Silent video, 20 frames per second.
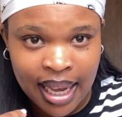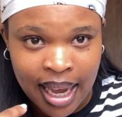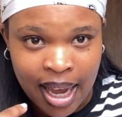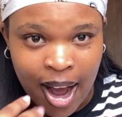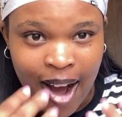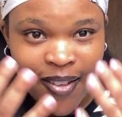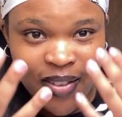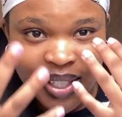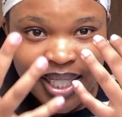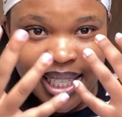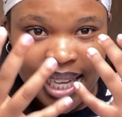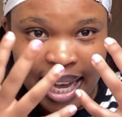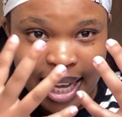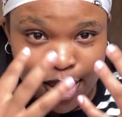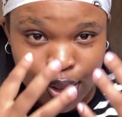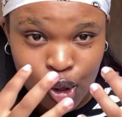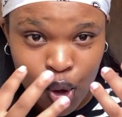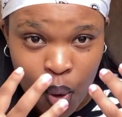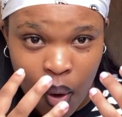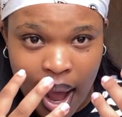Obviously, he has
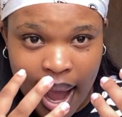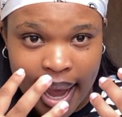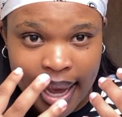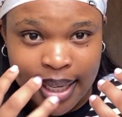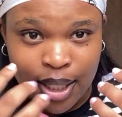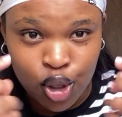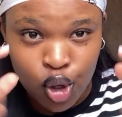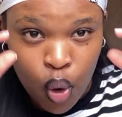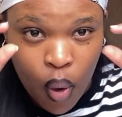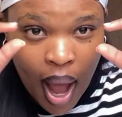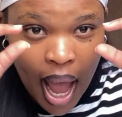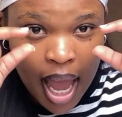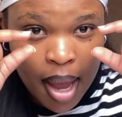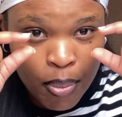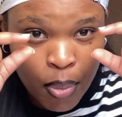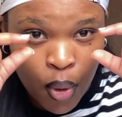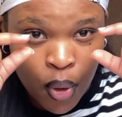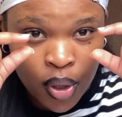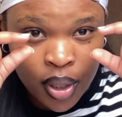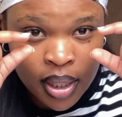no eyes, no
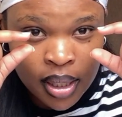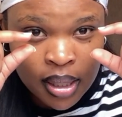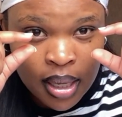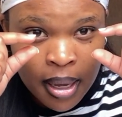eyeballs,